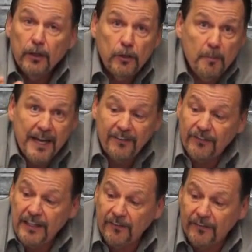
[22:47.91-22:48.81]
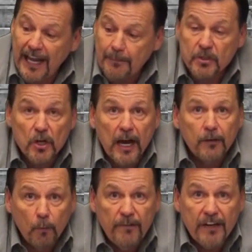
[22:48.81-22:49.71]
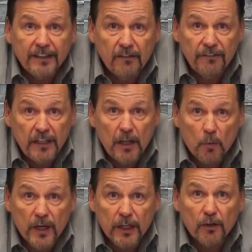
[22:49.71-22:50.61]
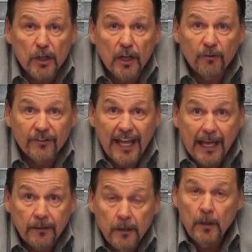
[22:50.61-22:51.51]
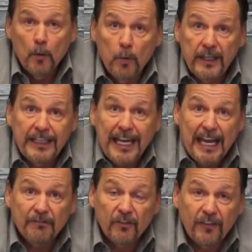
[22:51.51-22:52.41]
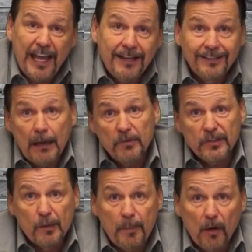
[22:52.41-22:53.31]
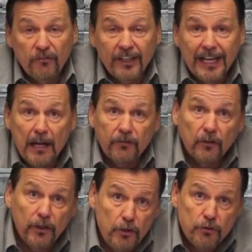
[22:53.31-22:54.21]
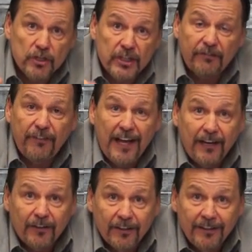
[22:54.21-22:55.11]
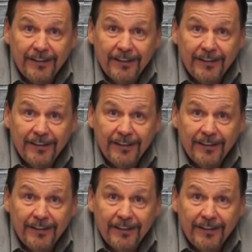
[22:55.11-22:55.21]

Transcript: You might have seen a snapshot. We've got the video. We're going to close that. What did they have to say? That was the opposing counsel and you just got fired.